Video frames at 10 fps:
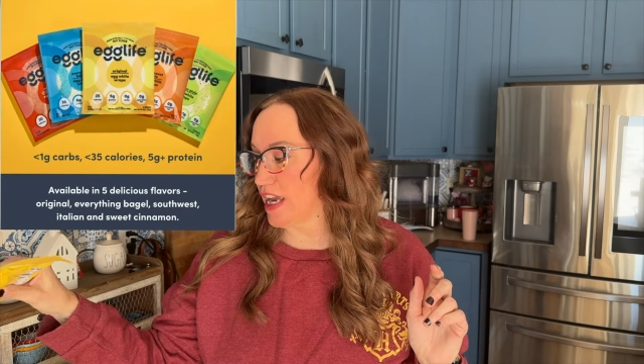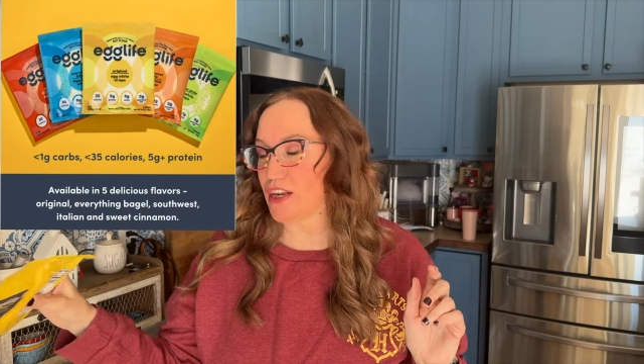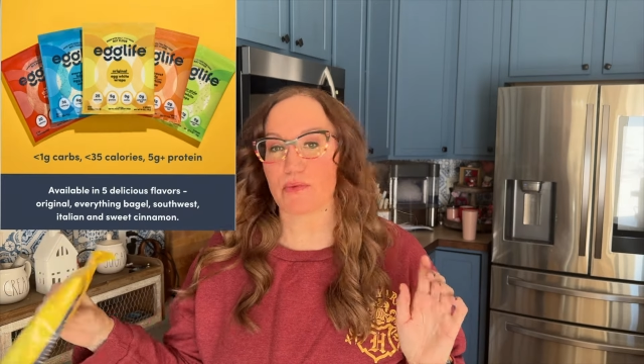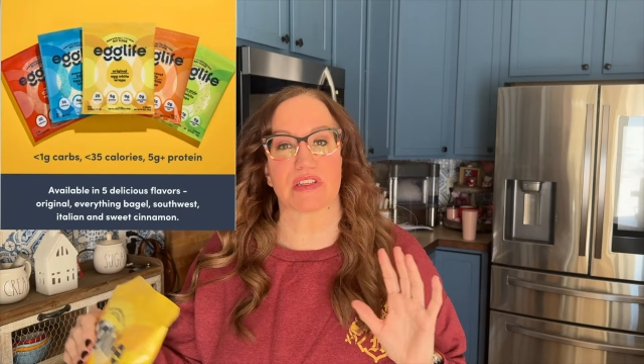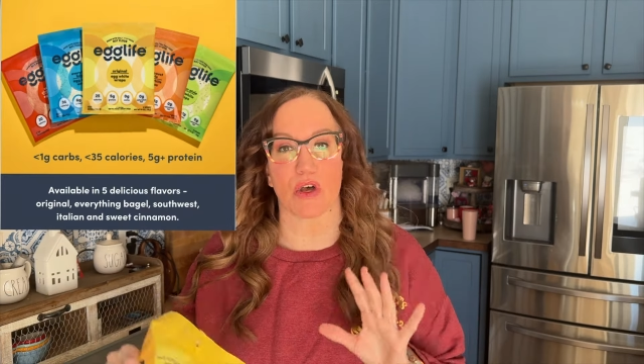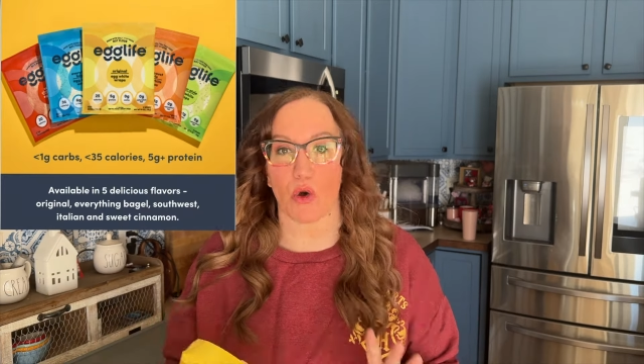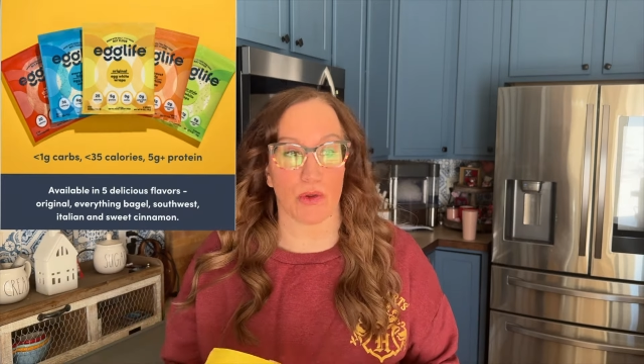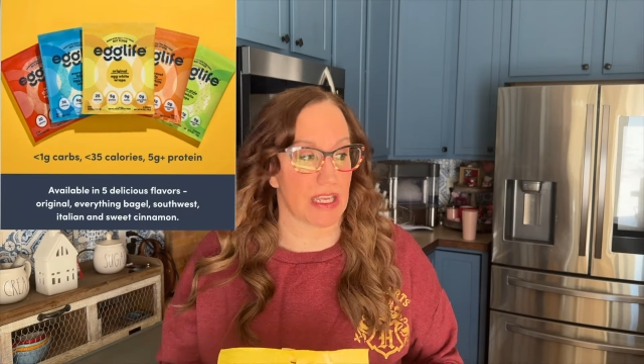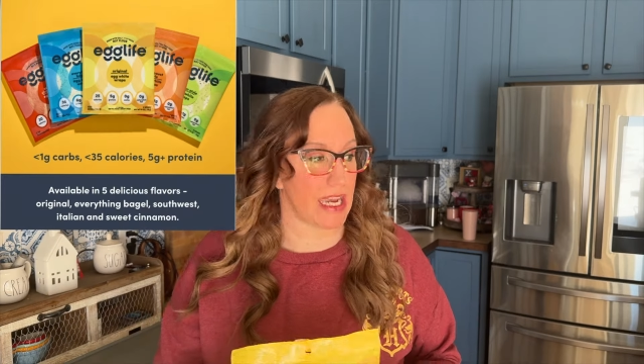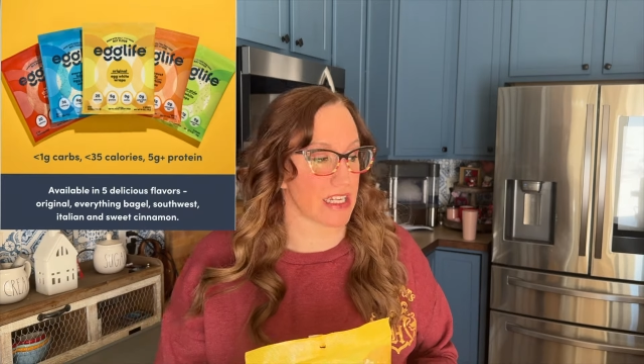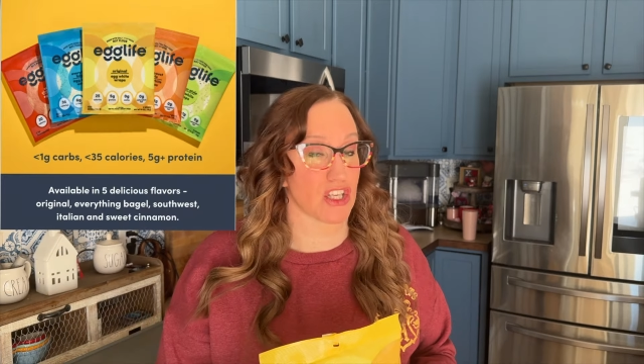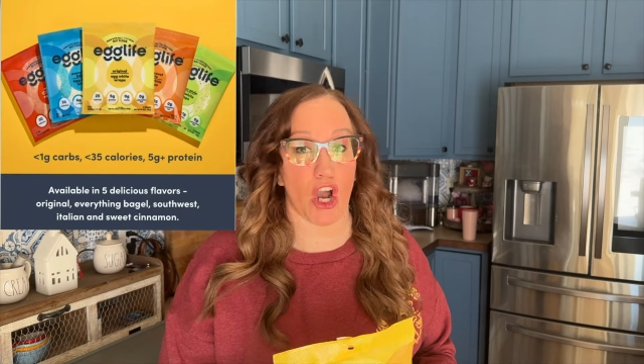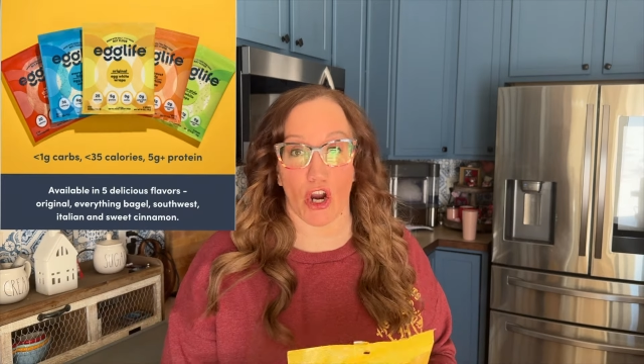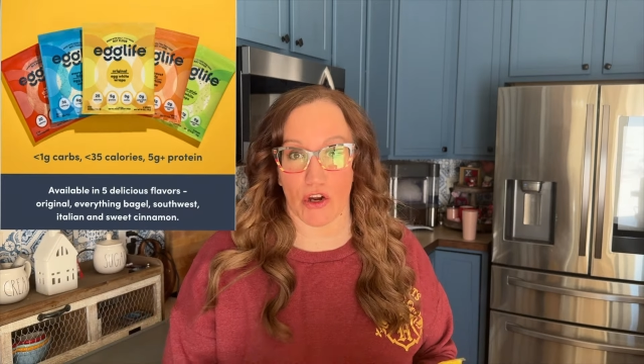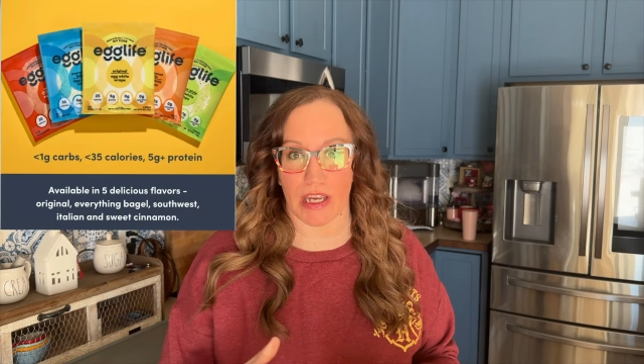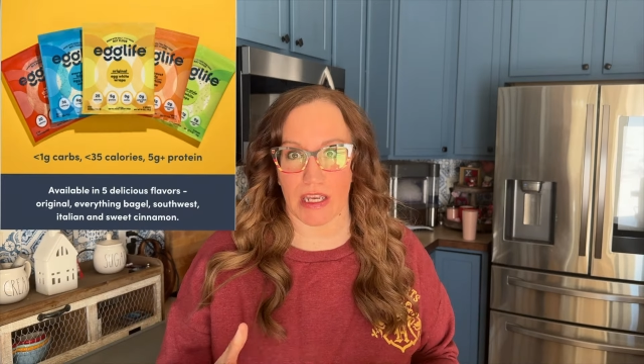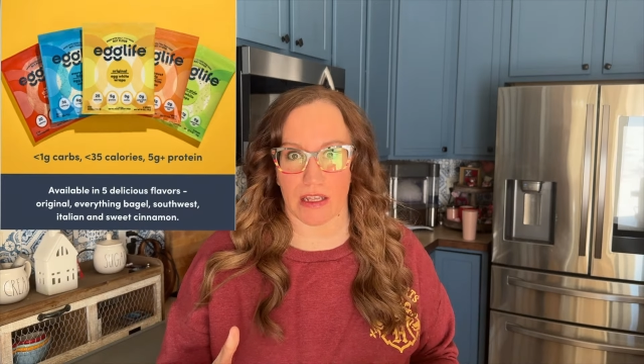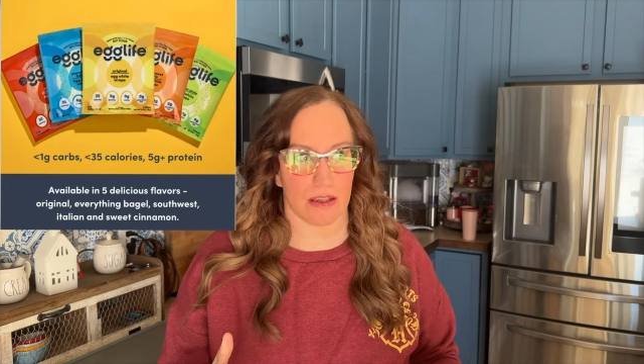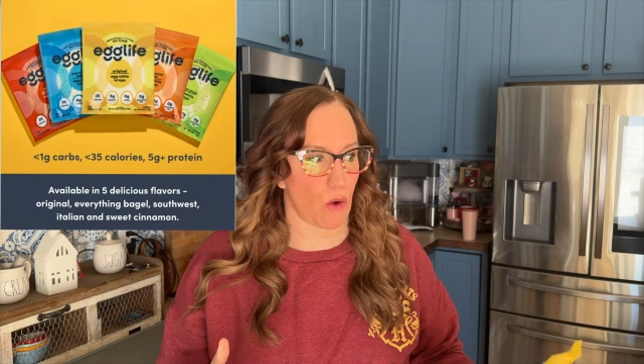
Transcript: and it was only at Target,